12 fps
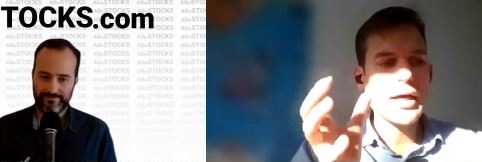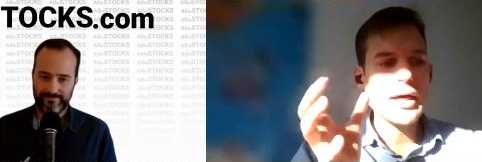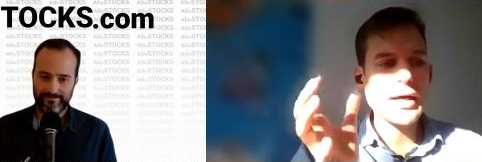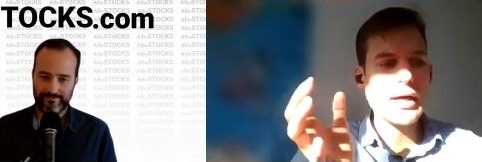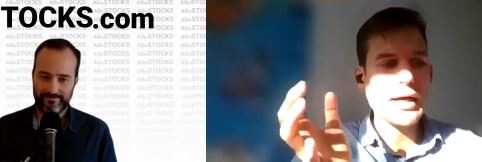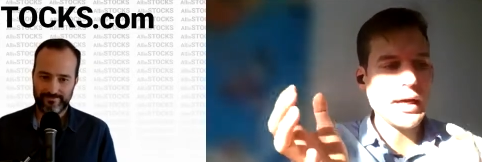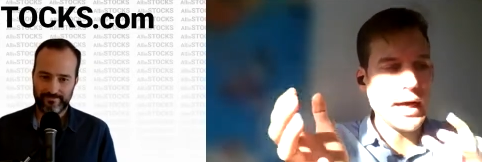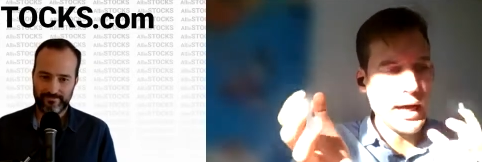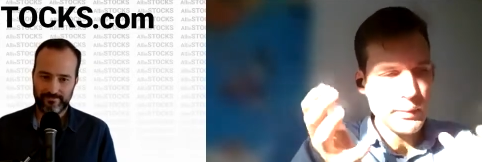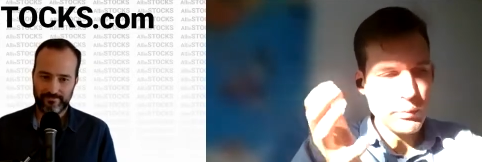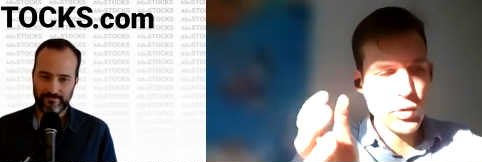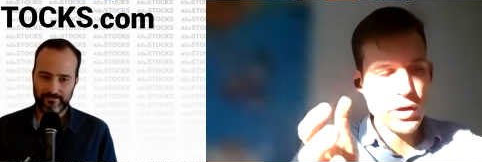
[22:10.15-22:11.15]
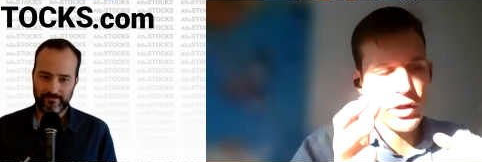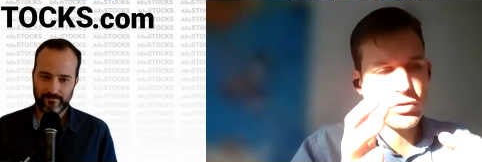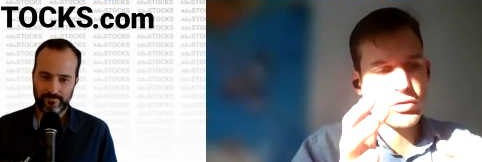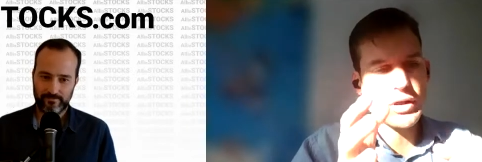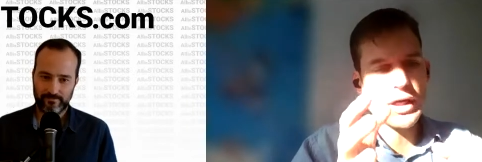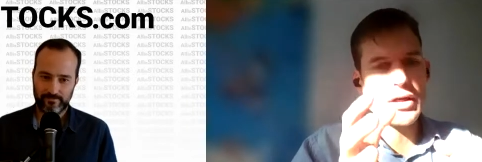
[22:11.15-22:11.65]
Speaker 1: Uh, I'm
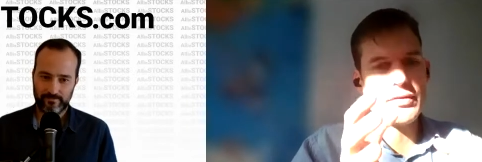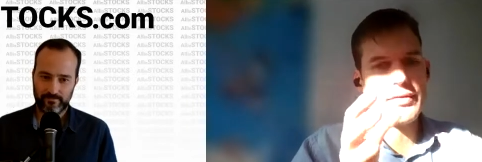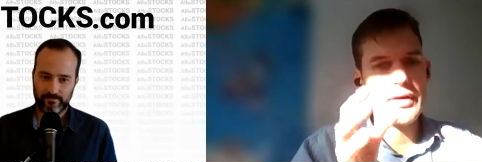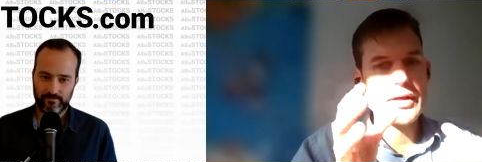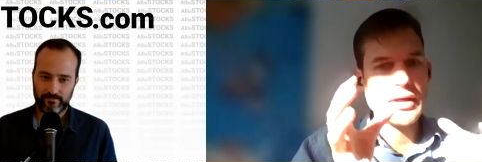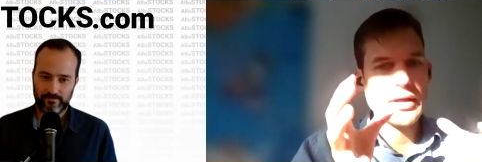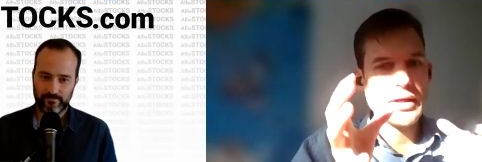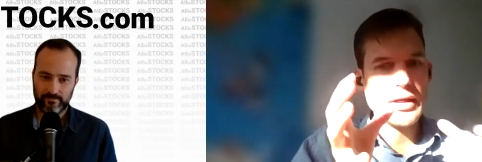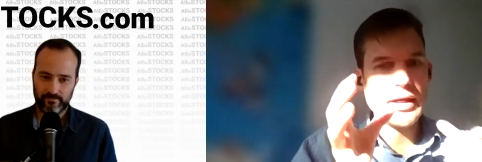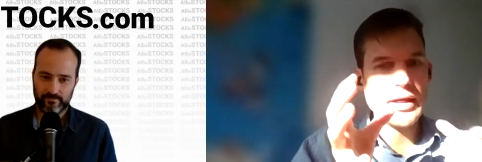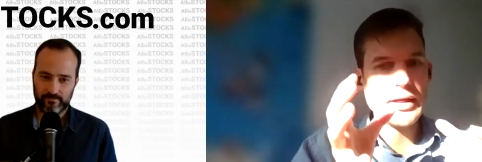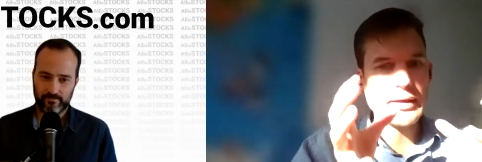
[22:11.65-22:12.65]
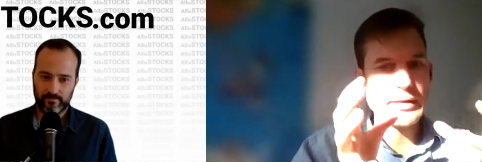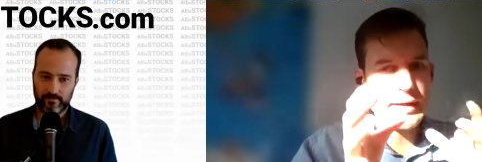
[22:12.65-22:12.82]
willing to kind of uh,